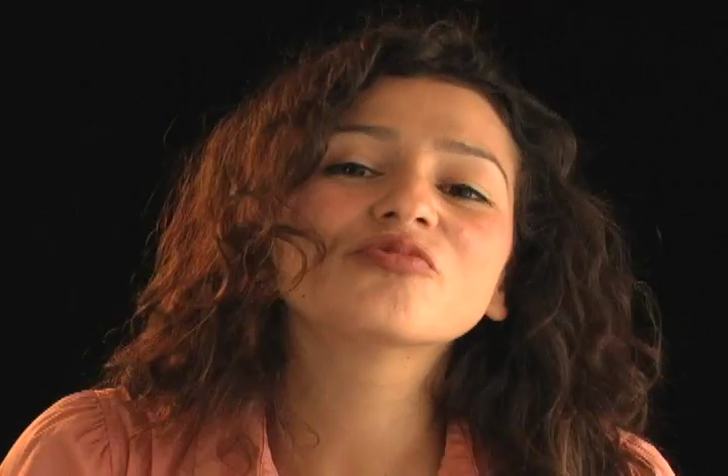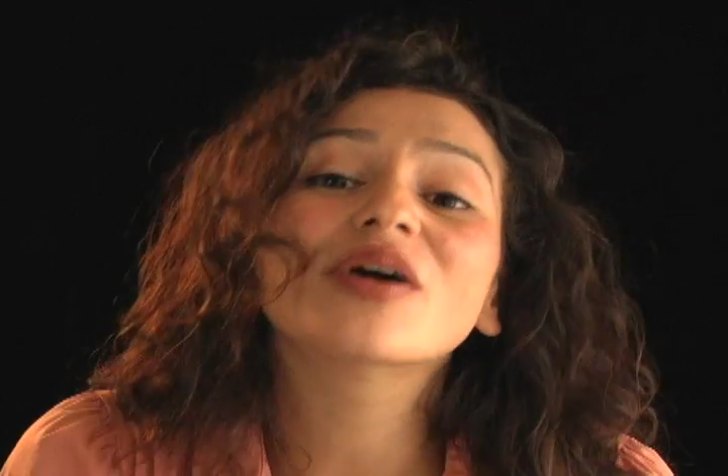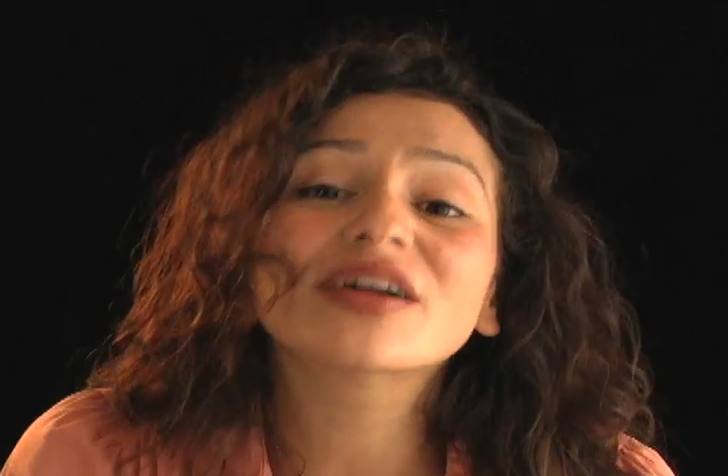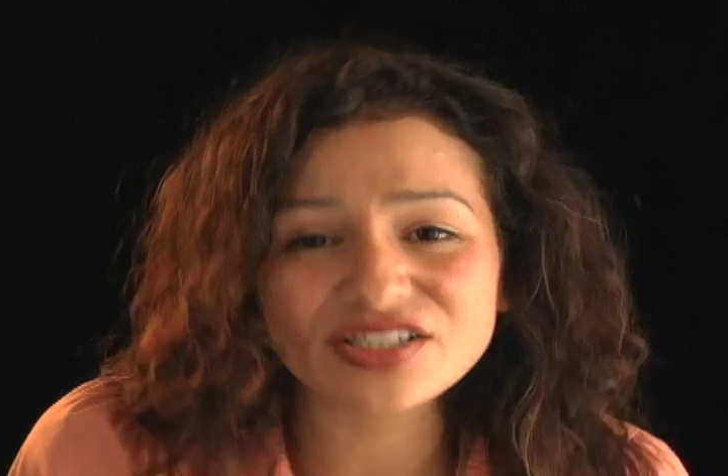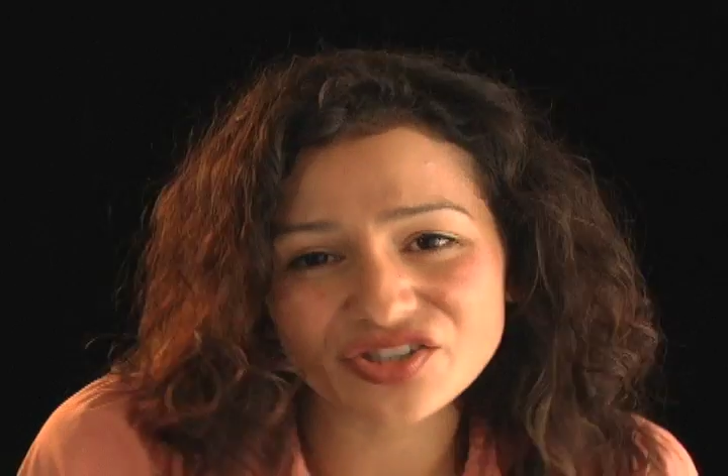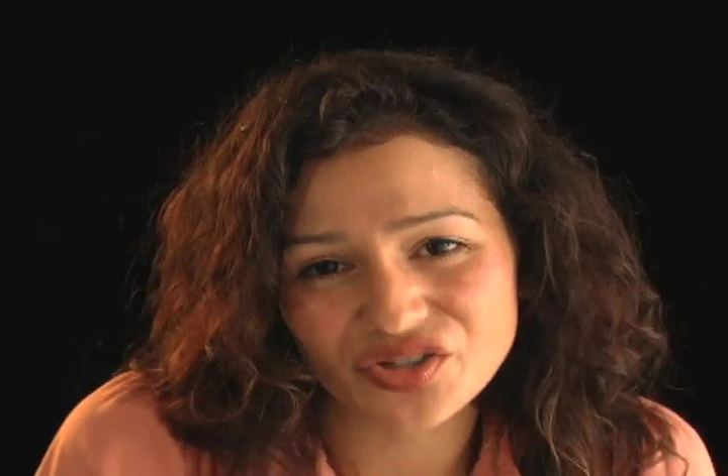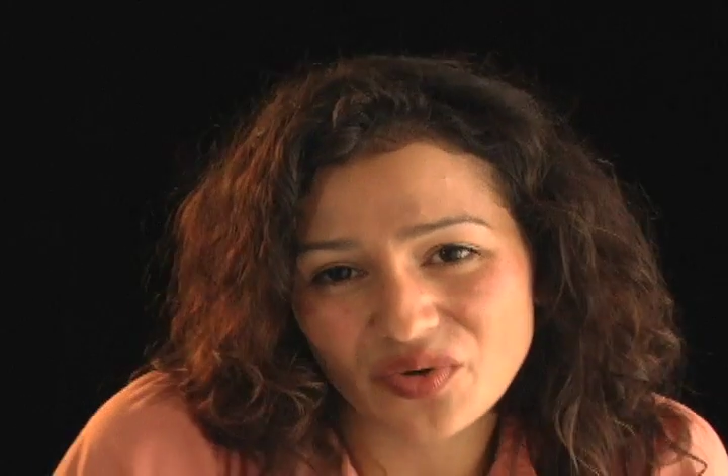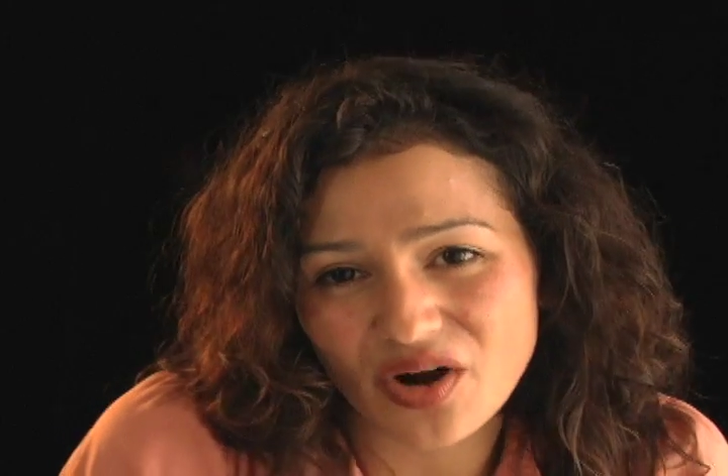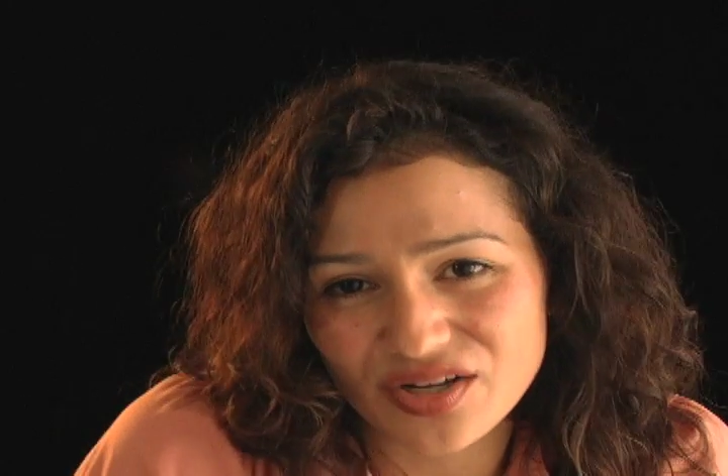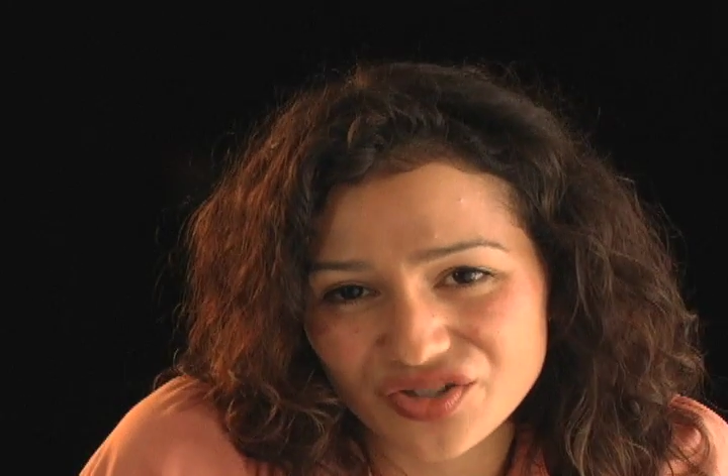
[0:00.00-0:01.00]
What did you do
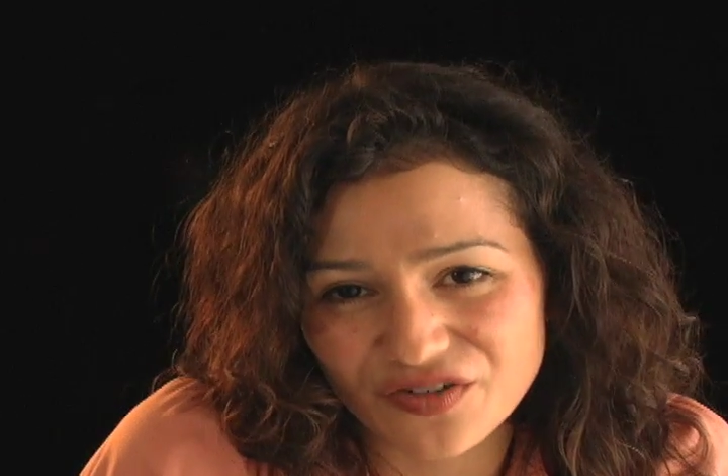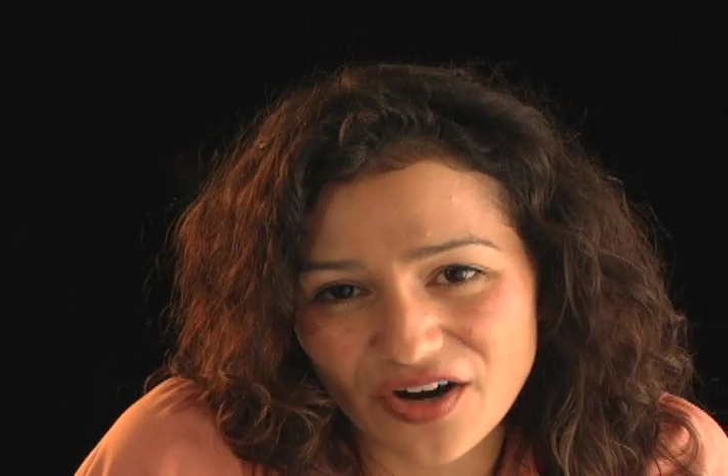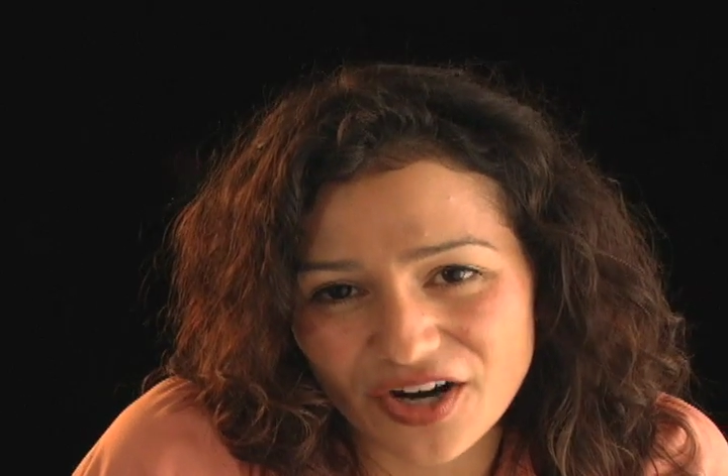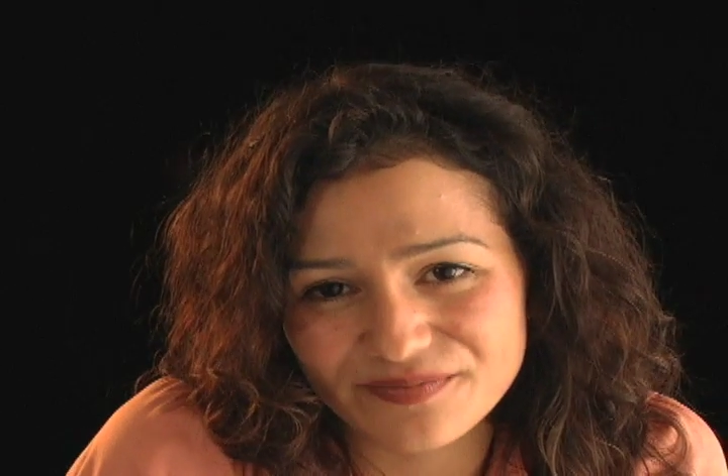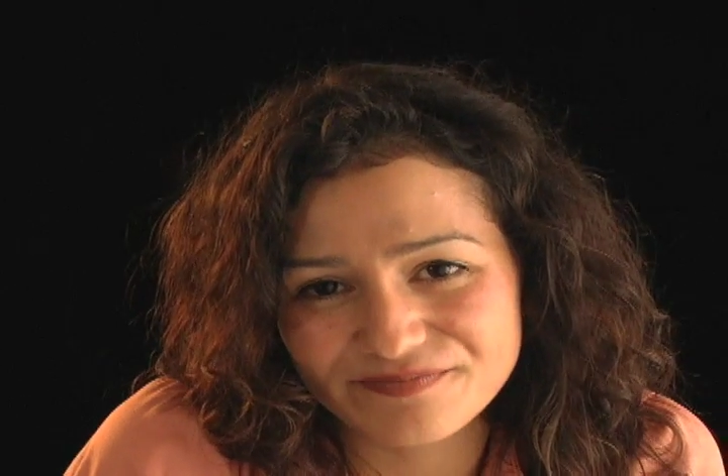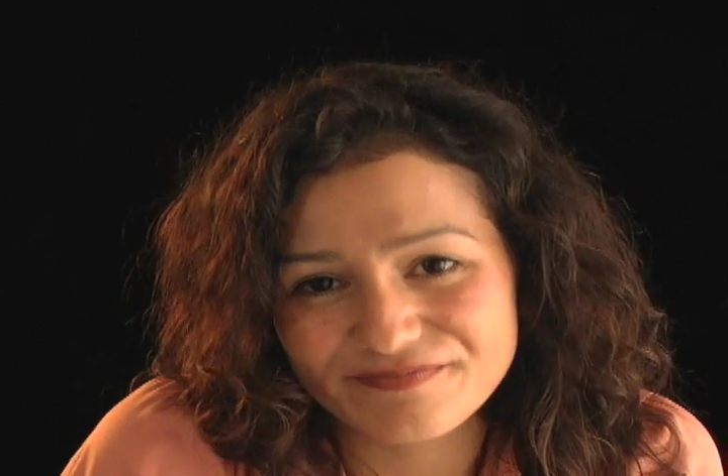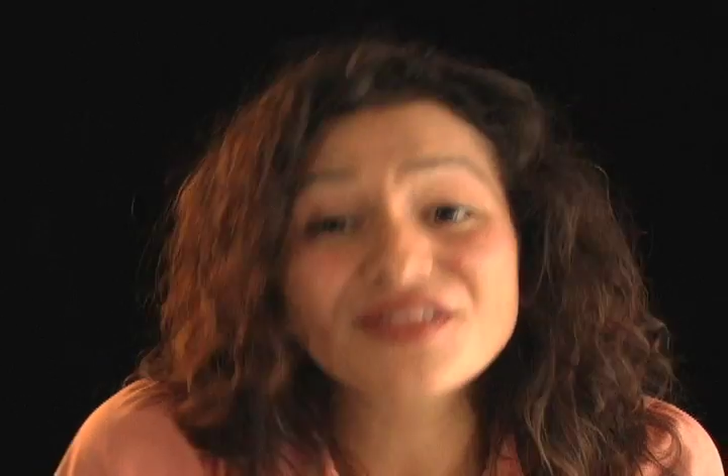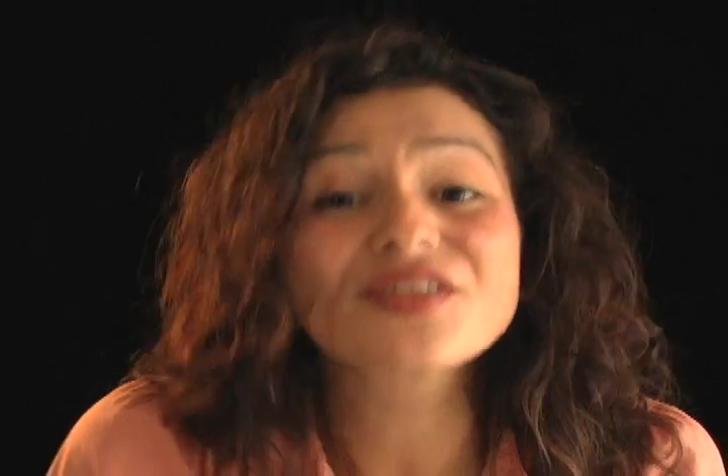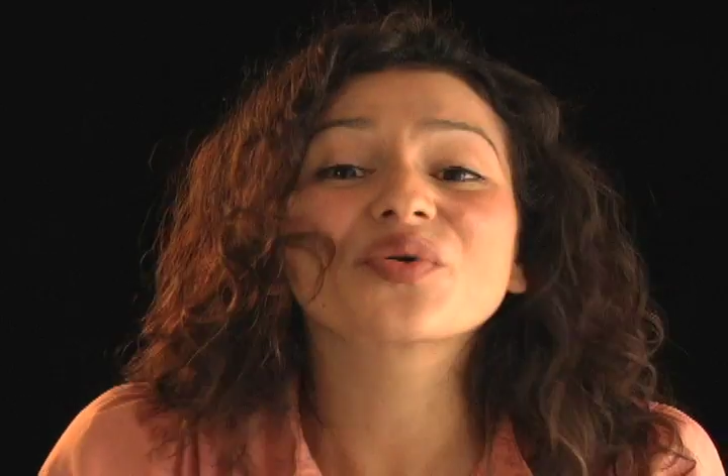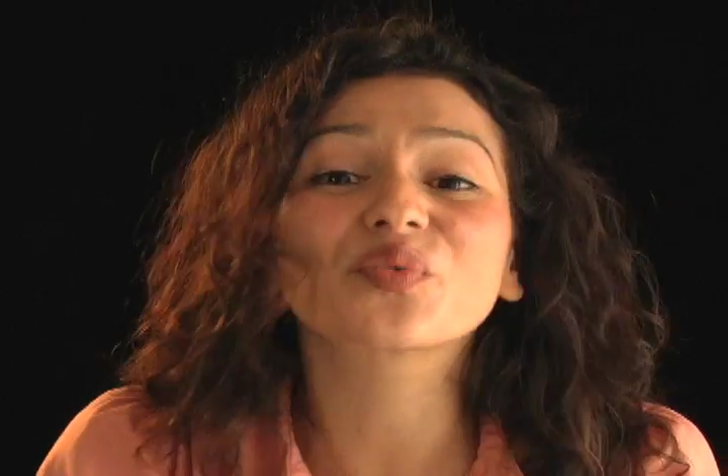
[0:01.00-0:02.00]
wrong so far?
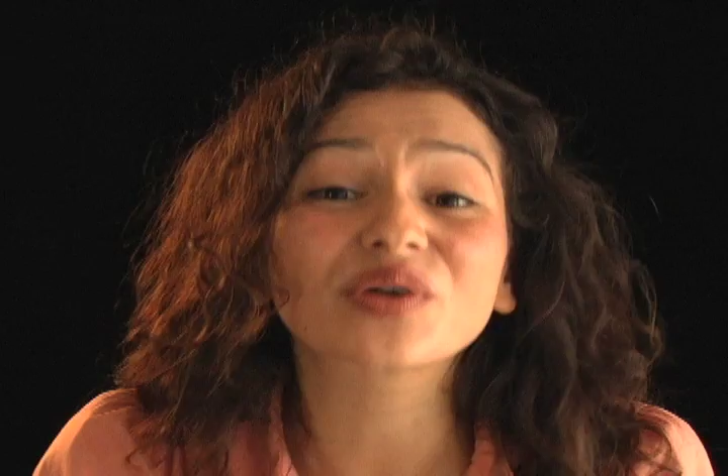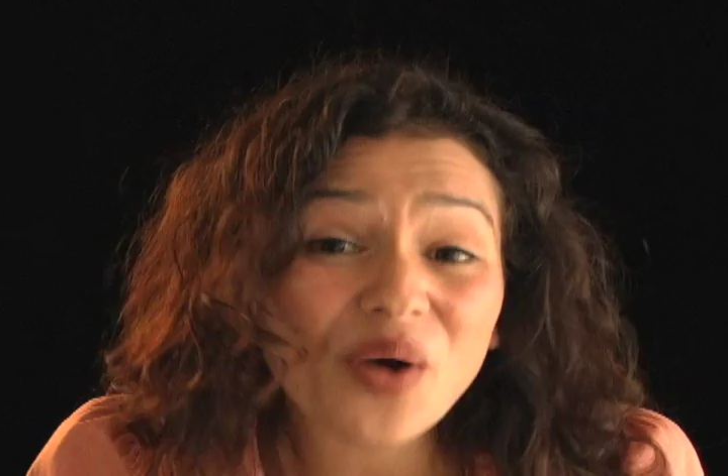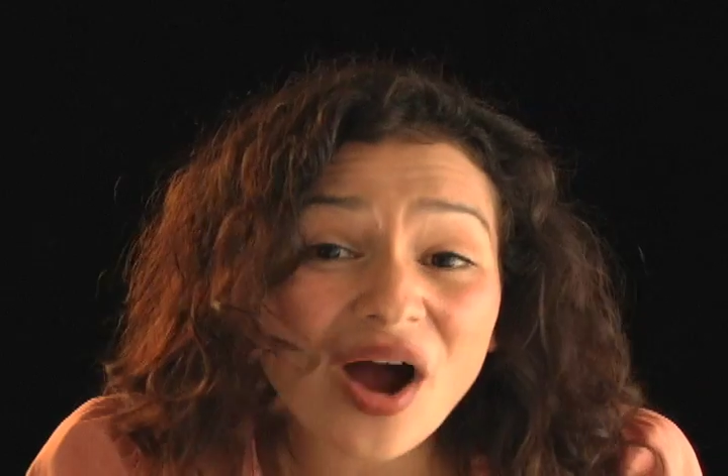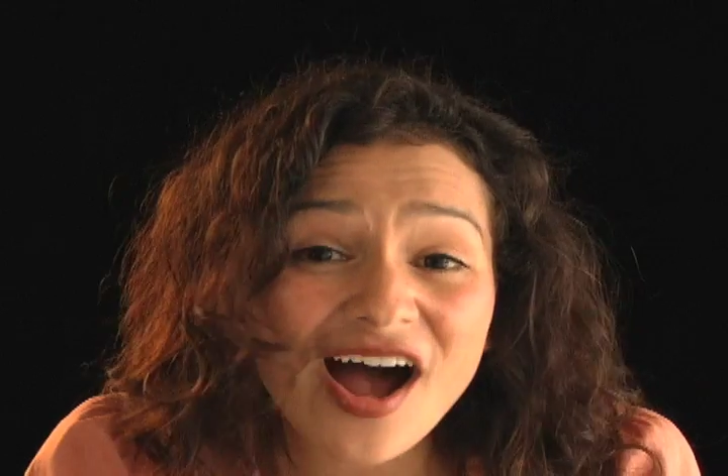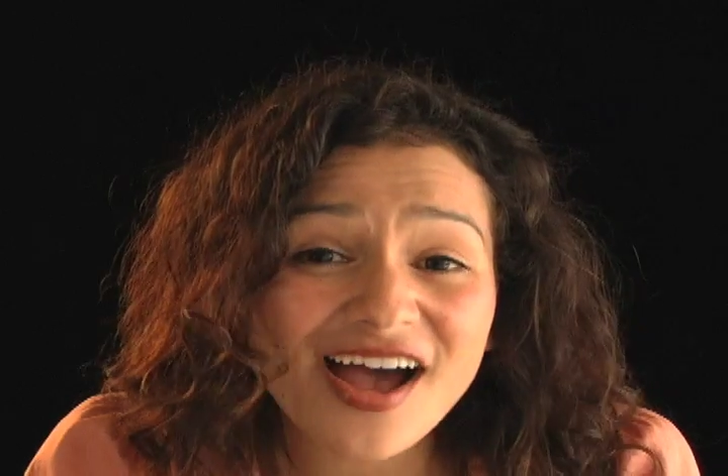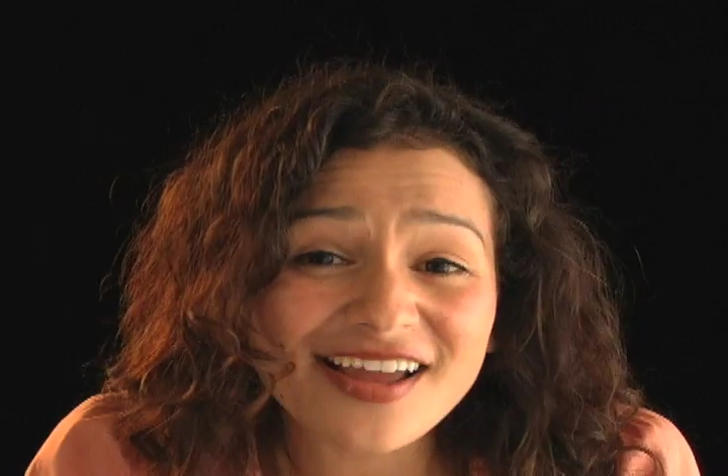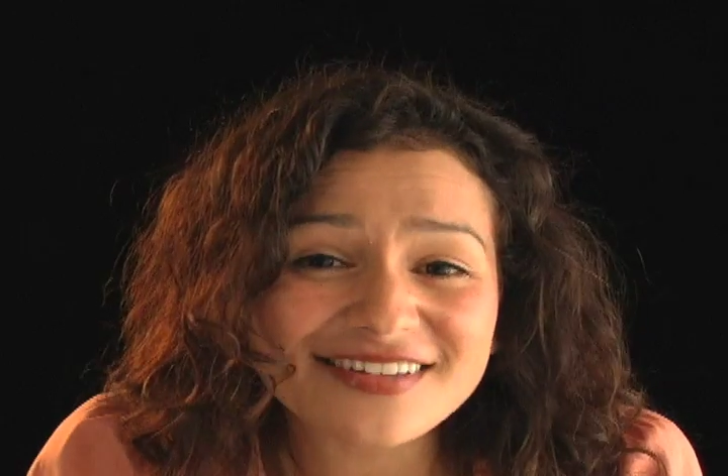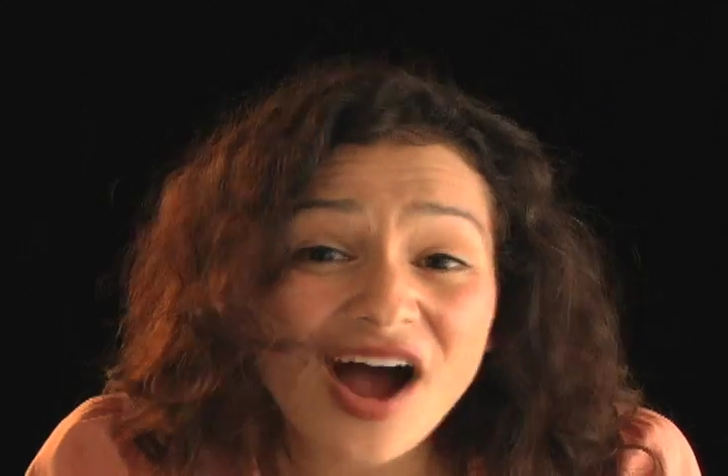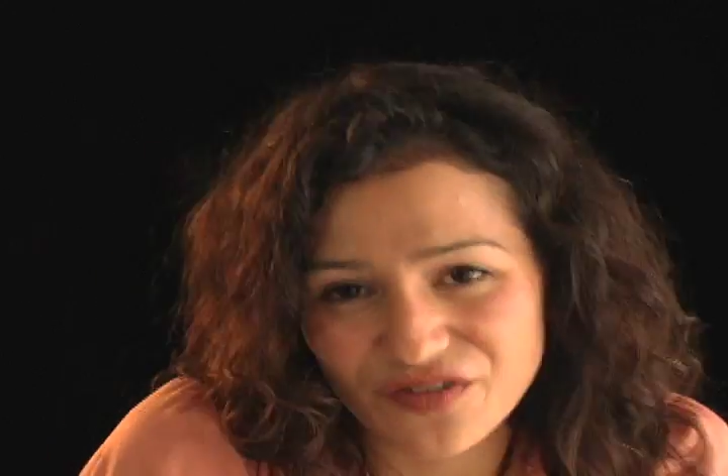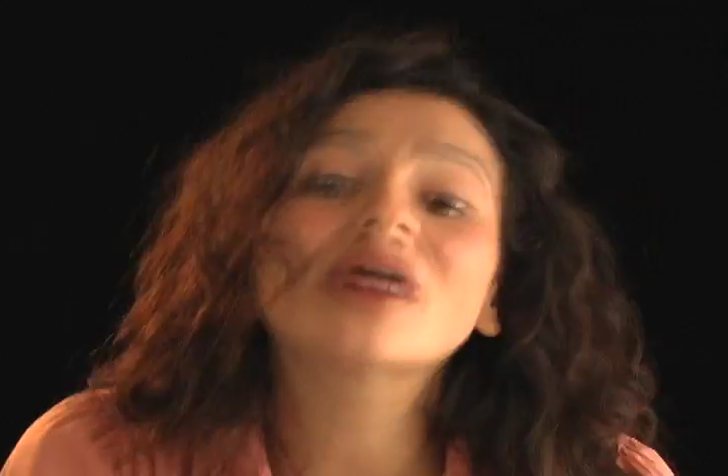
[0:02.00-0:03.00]
Rewind.